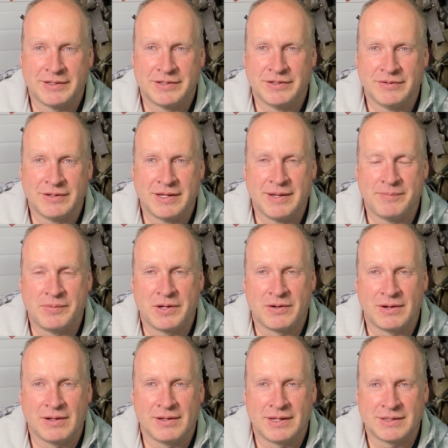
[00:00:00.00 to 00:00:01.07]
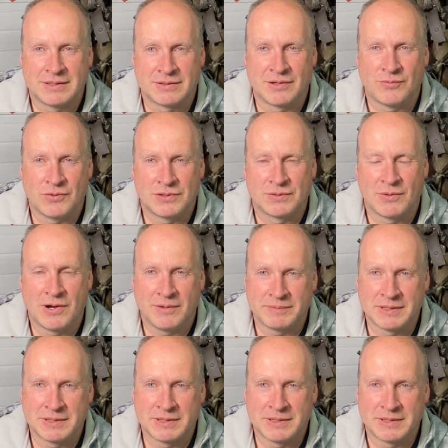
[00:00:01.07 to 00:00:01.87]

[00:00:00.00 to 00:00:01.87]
to keep your LS swap